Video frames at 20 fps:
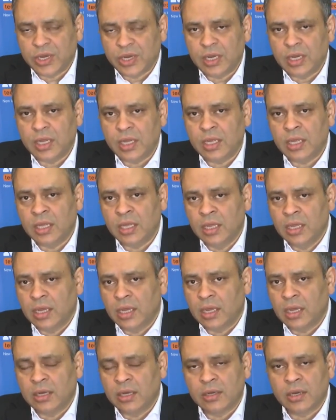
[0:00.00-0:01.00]
training,
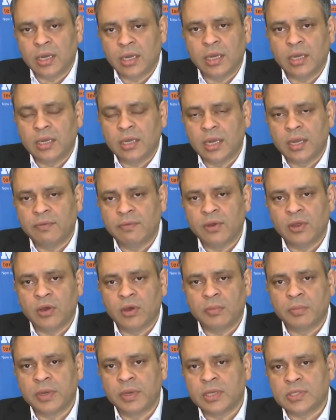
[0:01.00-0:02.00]
and running delivery
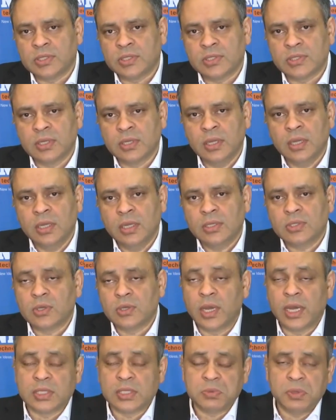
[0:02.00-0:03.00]
operations.
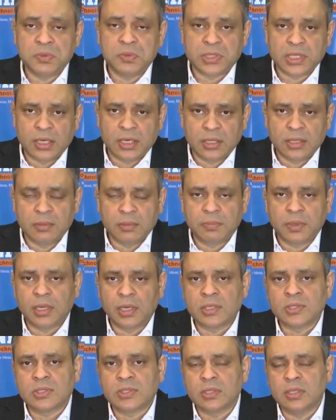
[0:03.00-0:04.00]
So as we've said in the
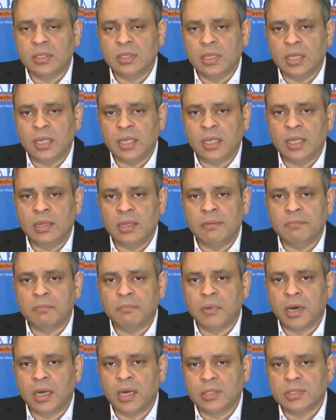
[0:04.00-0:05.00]
past, the
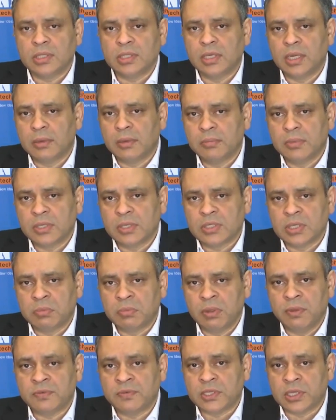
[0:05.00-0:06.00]
margin numbers
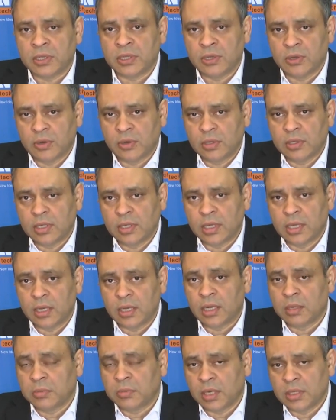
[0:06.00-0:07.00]
that we've secured,
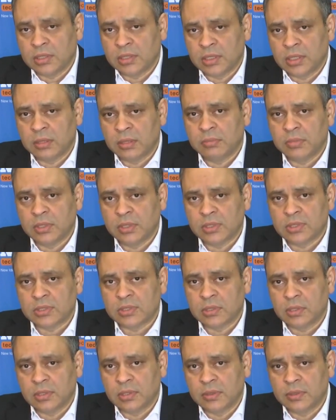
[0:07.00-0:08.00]
and our margin
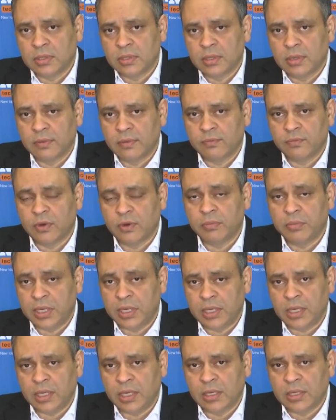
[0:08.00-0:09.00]
numbers for
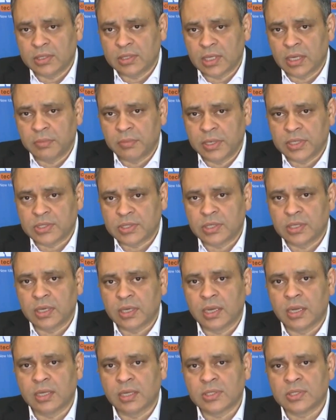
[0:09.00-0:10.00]
mid-tiers are best
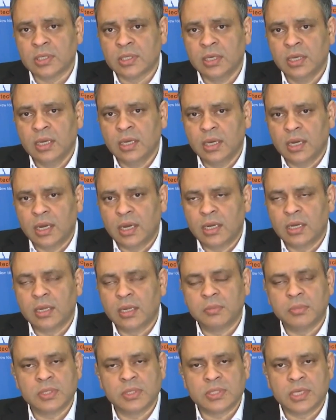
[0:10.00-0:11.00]
in class, are
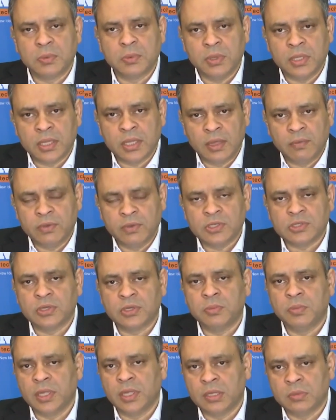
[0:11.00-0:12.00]
numbers that we think we
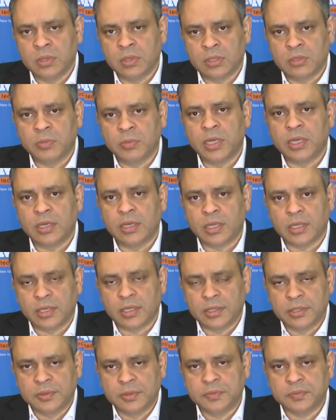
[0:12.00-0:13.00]
should be able to
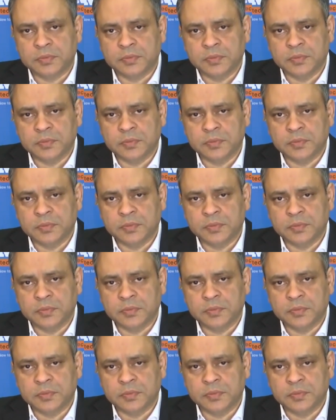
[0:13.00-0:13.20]
maintain.